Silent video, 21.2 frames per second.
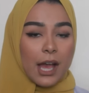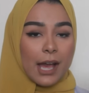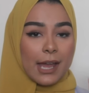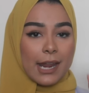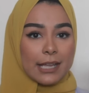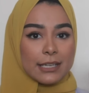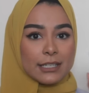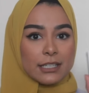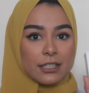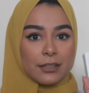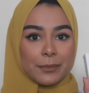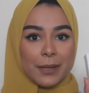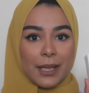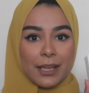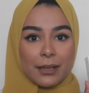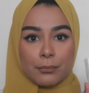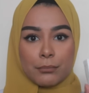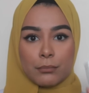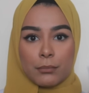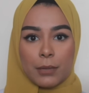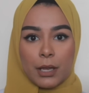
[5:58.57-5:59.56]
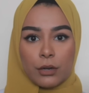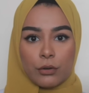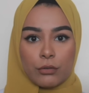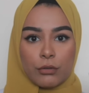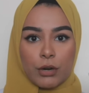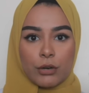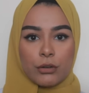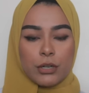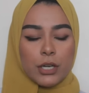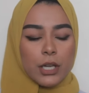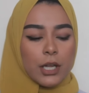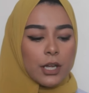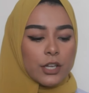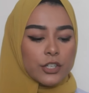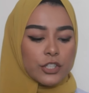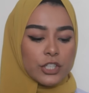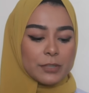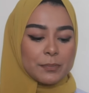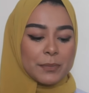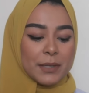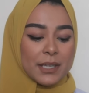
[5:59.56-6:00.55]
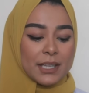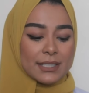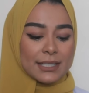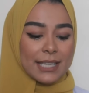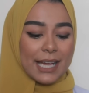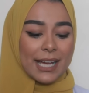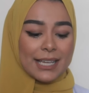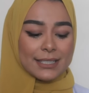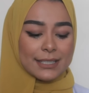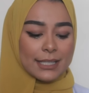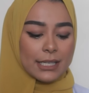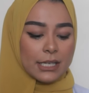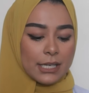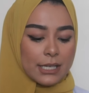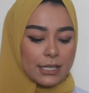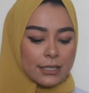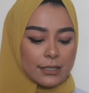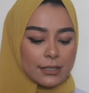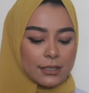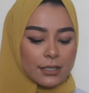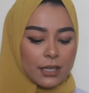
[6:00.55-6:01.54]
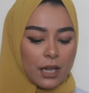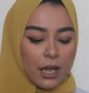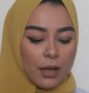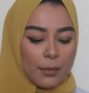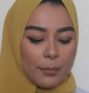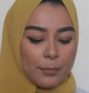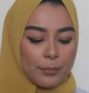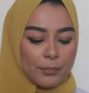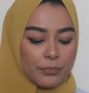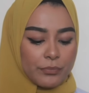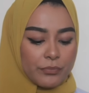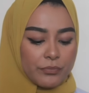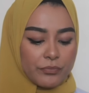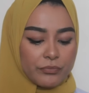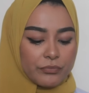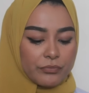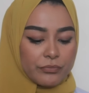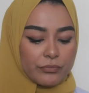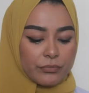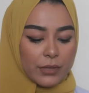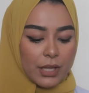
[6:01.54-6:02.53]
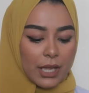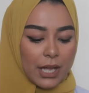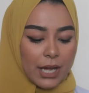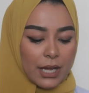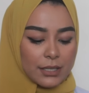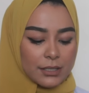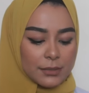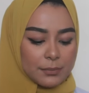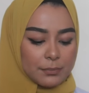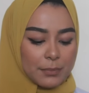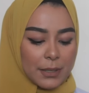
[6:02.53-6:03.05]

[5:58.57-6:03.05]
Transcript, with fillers: and I ended up getting Malarone just because it has the least um, it has